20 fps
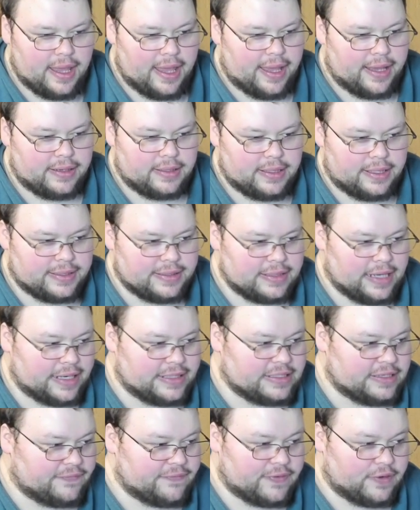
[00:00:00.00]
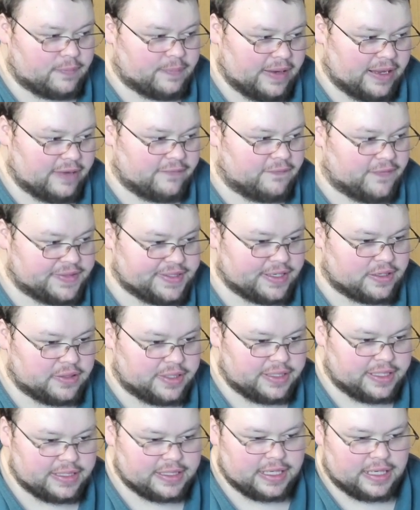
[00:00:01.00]
And it's not as if they're being
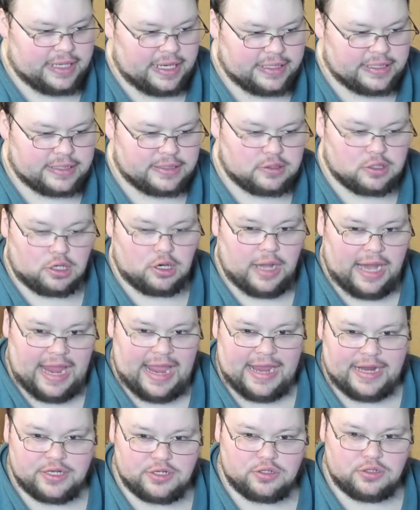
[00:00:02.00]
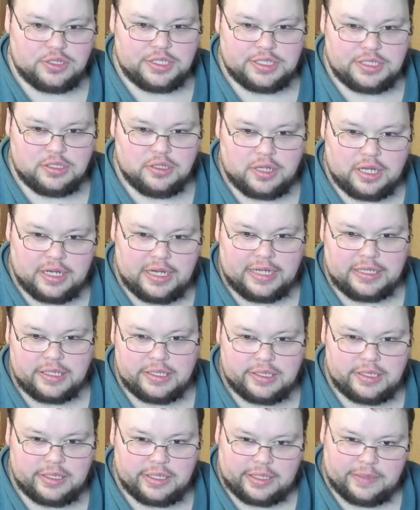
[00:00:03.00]
physically disconnected, they're actually still
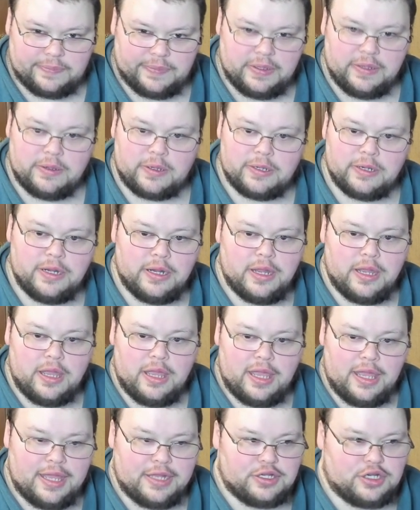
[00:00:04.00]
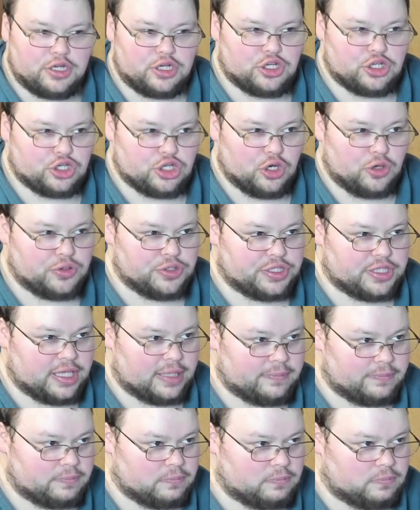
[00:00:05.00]
connected to the computer. It just shows
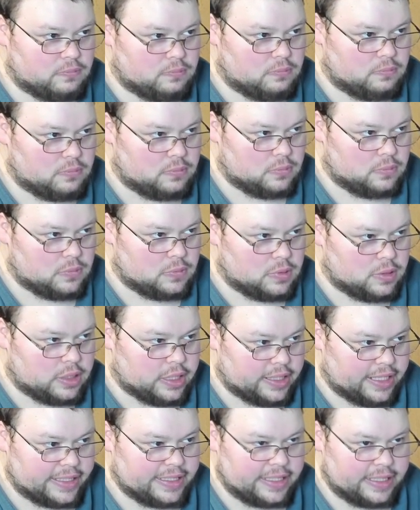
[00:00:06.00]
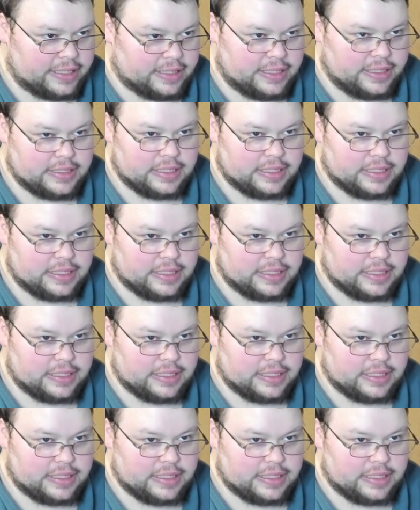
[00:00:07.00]
them connecting and